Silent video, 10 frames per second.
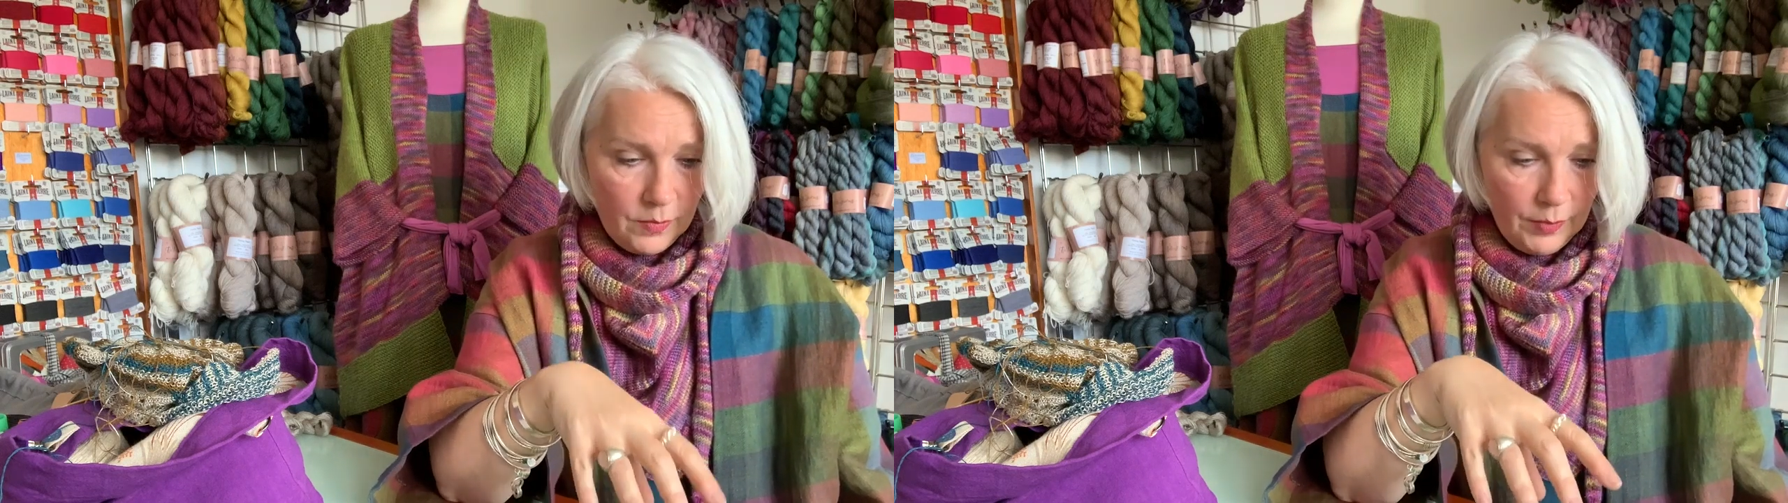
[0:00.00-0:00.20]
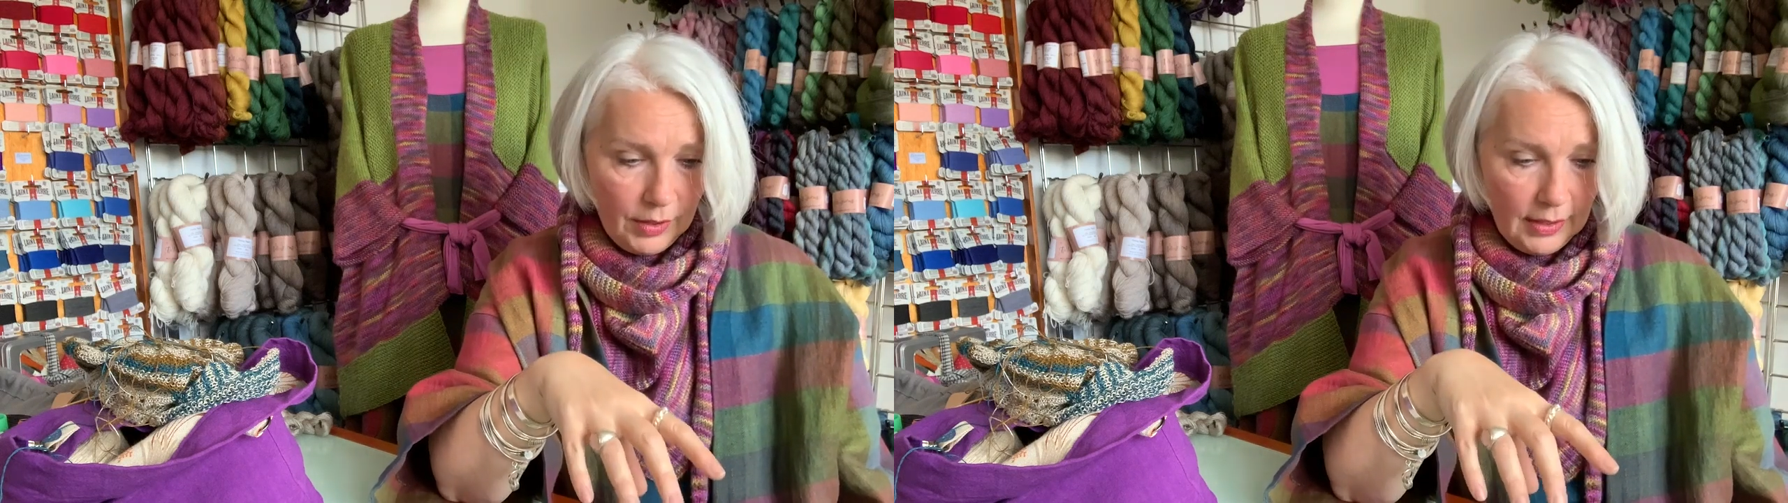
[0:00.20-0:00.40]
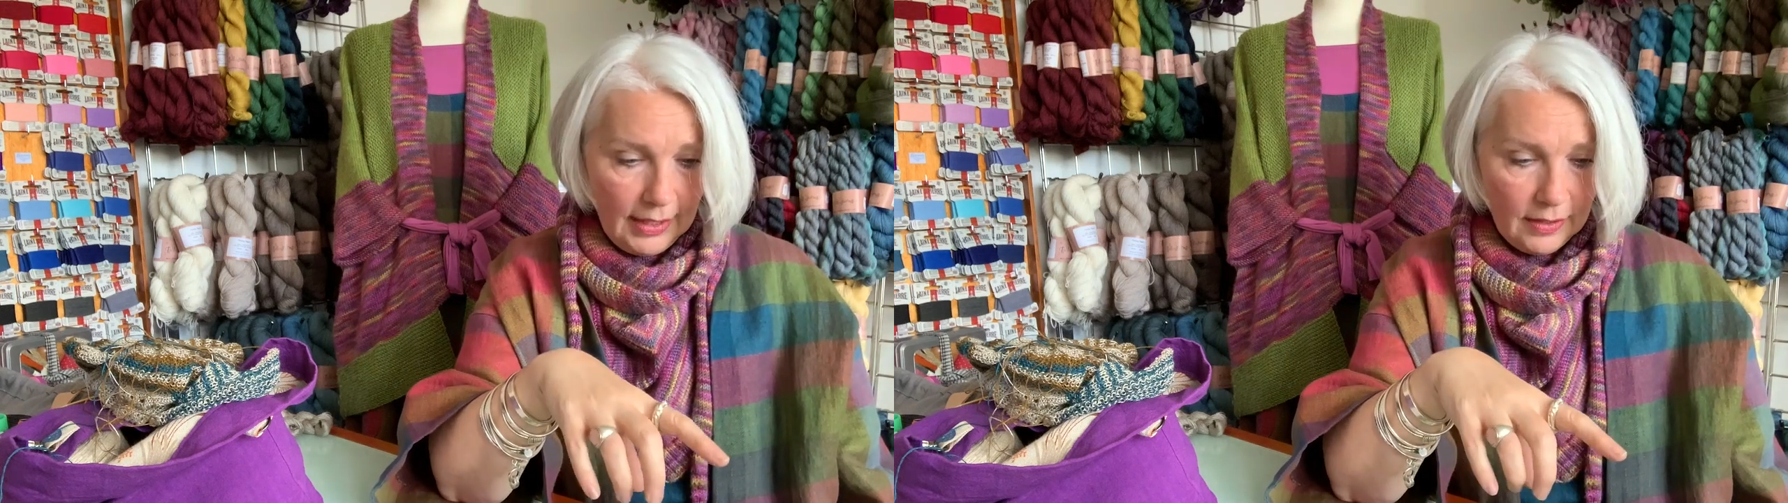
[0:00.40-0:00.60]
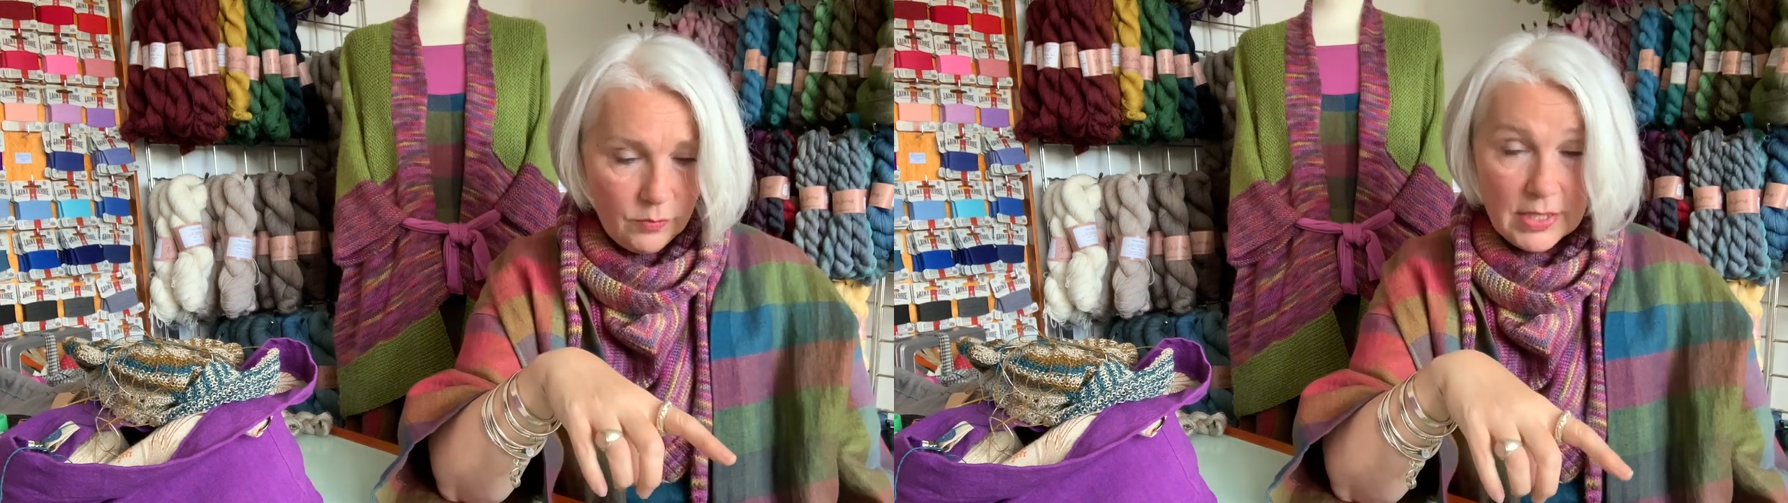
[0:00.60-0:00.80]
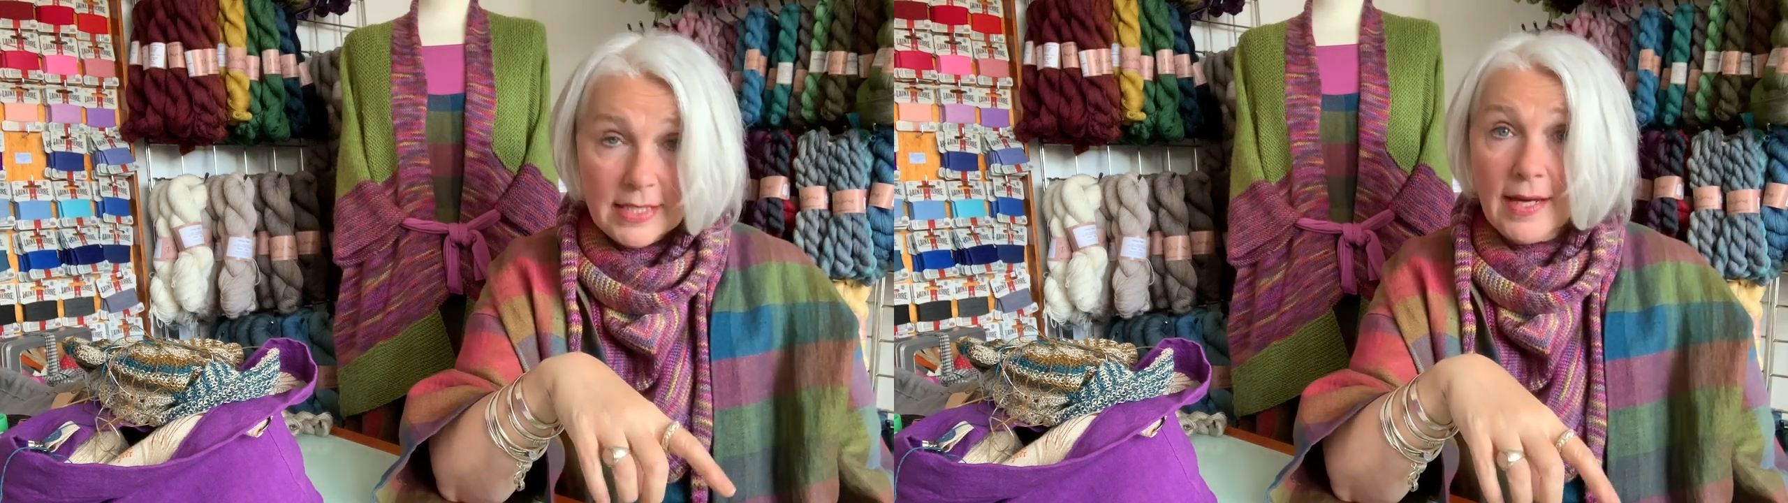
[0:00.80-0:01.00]
but it
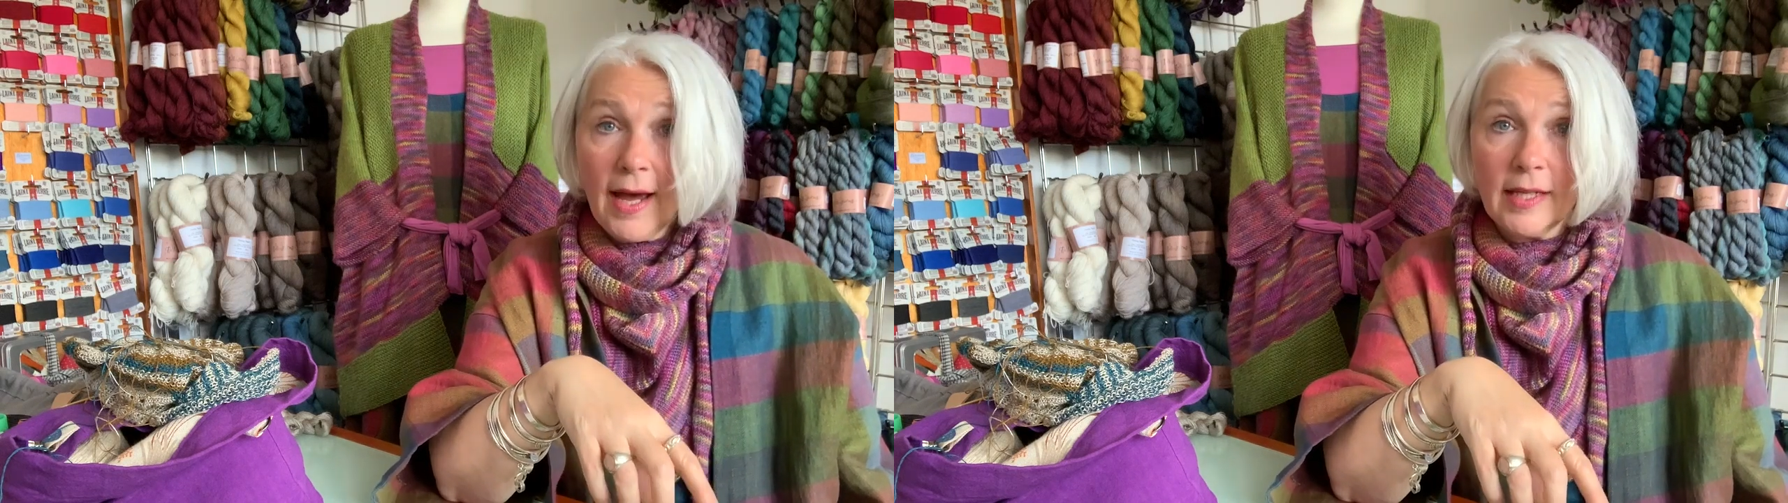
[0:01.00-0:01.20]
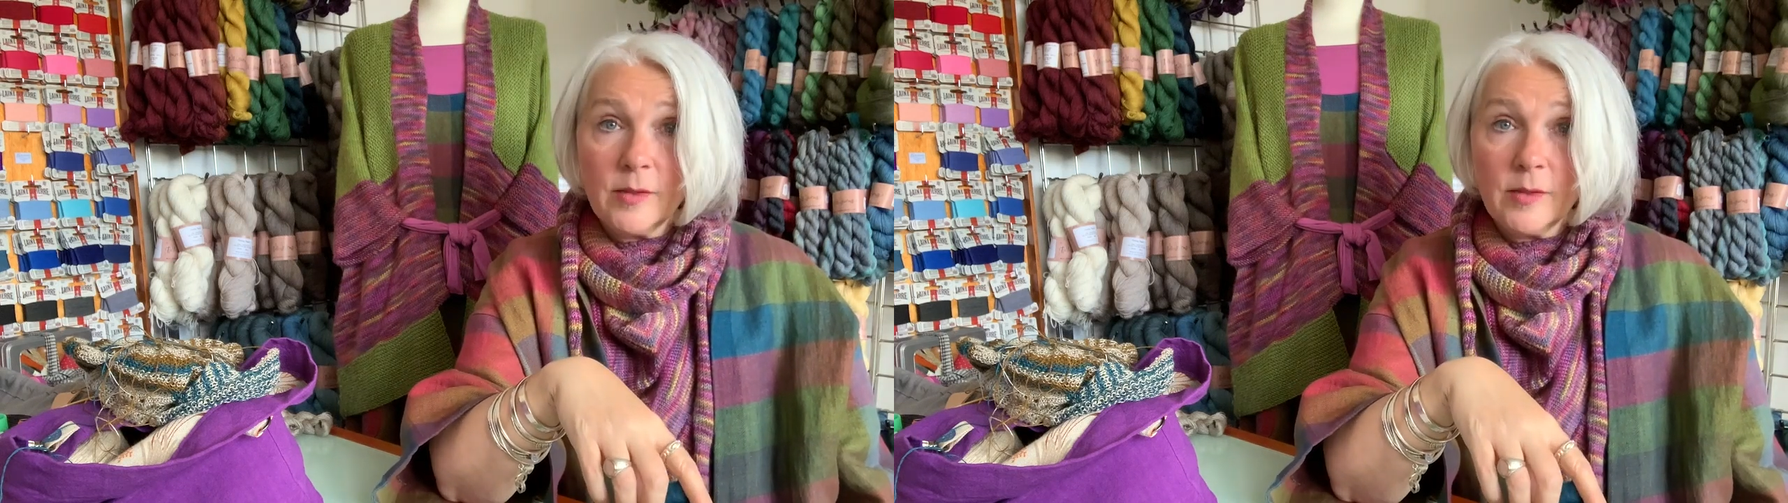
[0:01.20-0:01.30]
was dyed